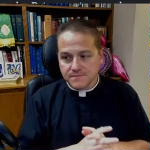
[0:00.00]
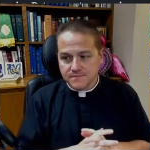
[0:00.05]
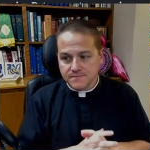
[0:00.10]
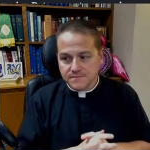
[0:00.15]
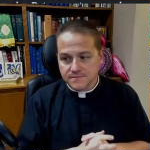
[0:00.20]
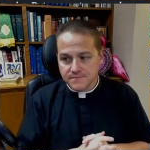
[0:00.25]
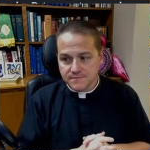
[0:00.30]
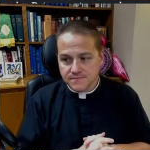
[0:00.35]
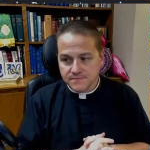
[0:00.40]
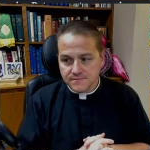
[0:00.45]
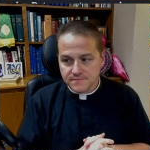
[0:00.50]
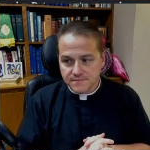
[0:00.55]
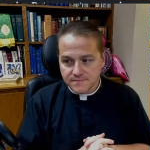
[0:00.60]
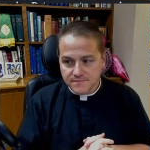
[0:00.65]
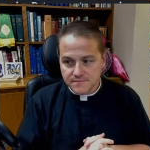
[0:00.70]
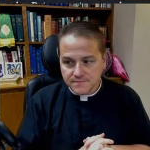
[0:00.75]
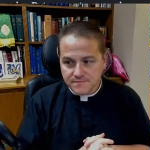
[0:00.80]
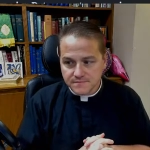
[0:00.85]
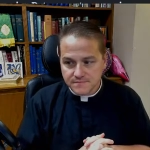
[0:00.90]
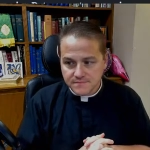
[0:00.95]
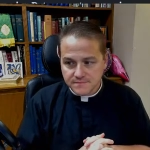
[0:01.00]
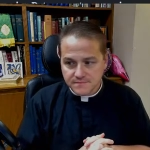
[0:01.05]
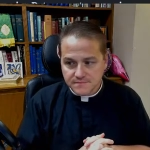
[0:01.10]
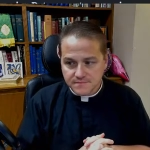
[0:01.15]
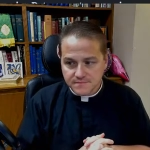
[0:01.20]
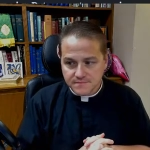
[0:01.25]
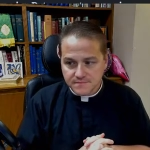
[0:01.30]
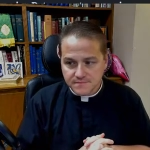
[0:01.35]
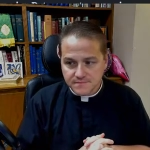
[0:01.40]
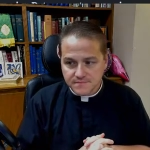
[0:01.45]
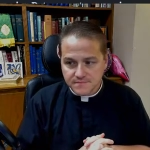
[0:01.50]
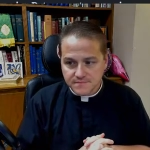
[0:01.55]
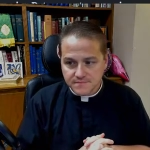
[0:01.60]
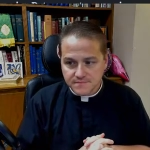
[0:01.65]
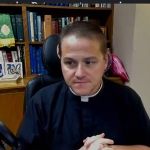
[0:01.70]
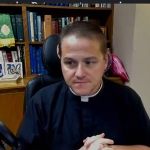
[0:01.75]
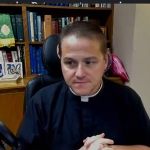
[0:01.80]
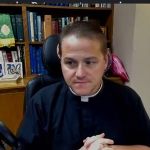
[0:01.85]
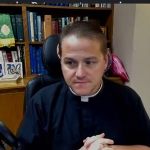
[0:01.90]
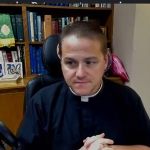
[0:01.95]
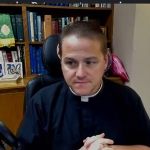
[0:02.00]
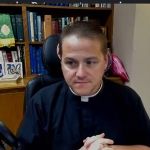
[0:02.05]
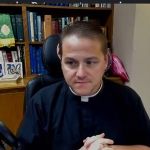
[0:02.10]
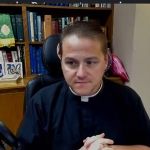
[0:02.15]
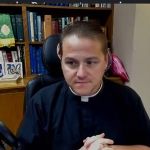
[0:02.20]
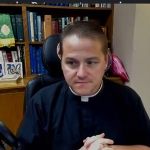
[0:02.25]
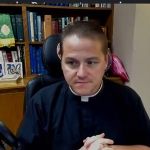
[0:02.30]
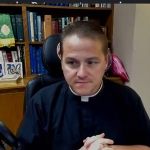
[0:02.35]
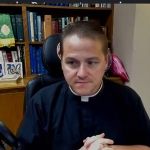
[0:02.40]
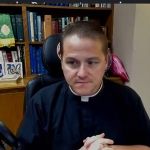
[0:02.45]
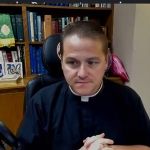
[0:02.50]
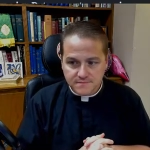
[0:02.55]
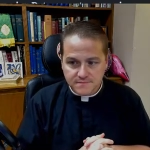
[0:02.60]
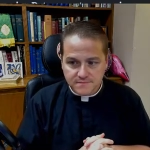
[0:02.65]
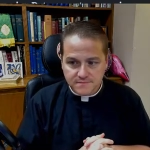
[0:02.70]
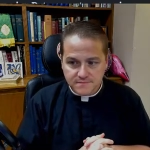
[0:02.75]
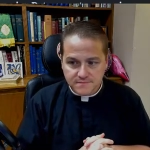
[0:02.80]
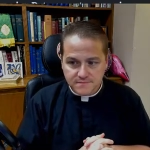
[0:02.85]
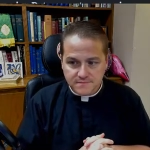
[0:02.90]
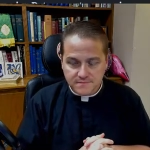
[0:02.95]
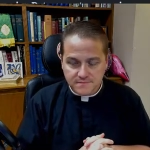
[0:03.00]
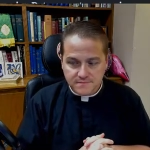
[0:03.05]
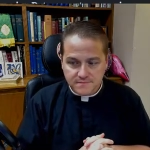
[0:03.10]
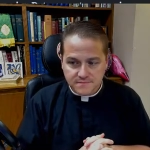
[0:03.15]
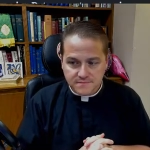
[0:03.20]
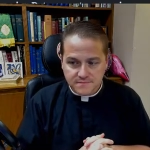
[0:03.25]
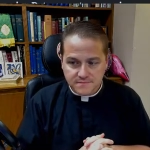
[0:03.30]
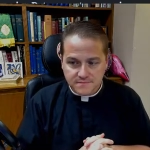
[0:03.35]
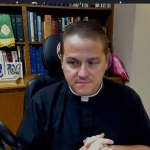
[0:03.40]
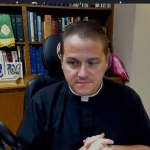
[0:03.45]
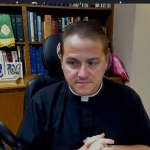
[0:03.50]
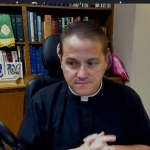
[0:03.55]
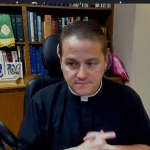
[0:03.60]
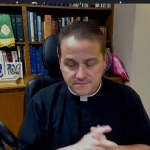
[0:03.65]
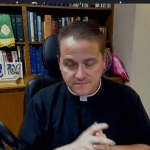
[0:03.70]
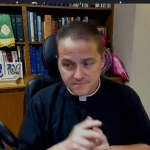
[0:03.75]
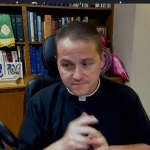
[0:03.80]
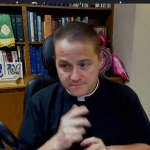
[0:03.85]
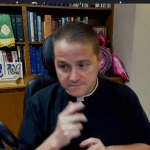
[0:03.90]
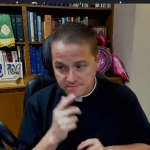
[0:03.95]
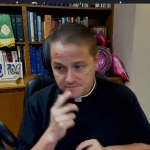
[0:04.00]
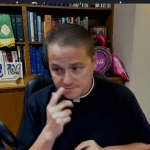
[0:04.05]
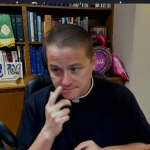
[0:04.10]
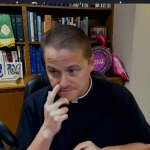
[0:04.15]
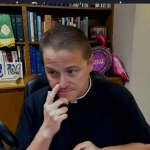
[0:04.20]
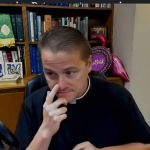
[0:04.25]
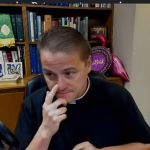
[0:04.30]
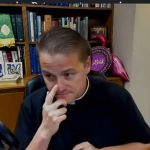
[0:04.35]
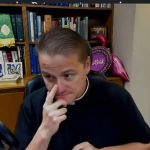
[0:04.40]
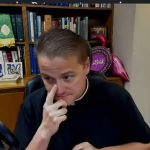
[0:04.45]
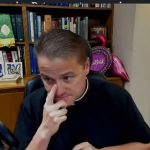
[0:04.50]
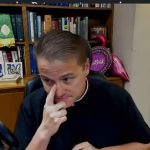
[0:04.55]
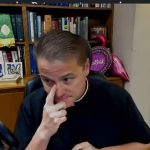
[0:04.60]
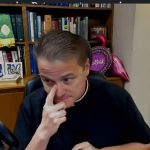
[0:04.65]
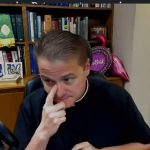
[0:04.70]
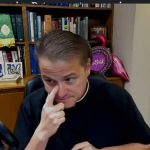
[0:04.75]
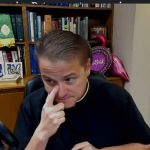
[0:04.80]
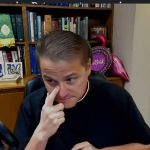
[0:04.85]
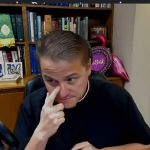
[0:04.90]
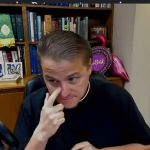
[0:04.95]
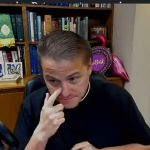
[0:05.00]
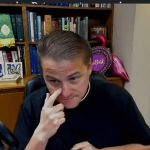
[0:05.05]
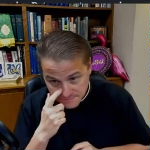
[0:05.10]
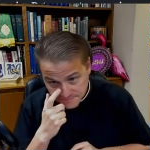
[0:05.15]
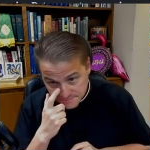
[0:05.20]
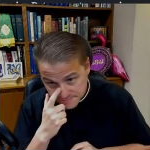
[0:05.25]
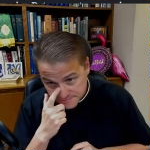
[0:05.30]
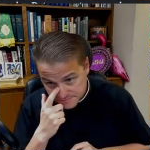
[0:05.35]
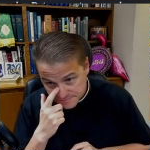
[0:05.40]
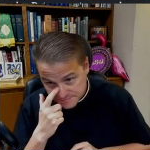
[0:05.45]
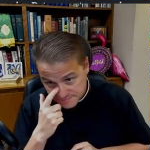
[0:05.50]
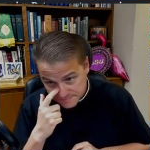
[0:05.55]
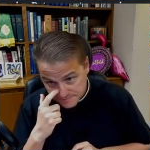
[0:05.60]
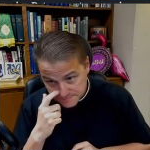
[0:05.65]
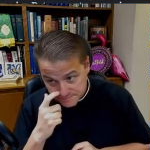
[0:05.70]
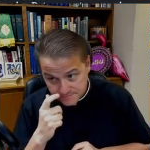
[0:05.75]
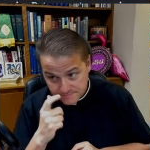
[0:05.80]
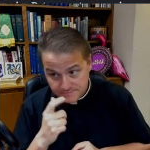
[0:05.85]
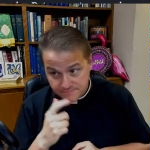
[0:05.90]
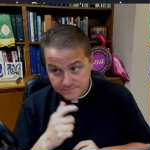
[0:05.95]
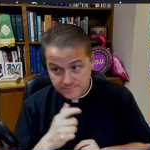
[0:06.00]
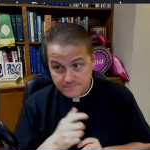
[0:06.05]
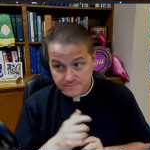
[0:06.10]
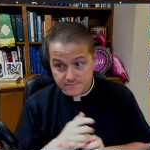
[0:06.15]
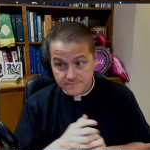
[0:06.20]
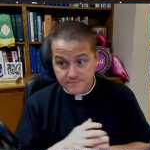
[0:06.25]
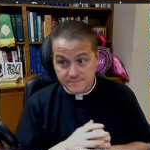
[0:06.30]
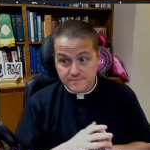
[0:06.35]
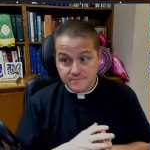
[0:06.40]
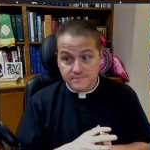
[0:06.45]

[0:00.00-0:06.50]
Nobody speaks.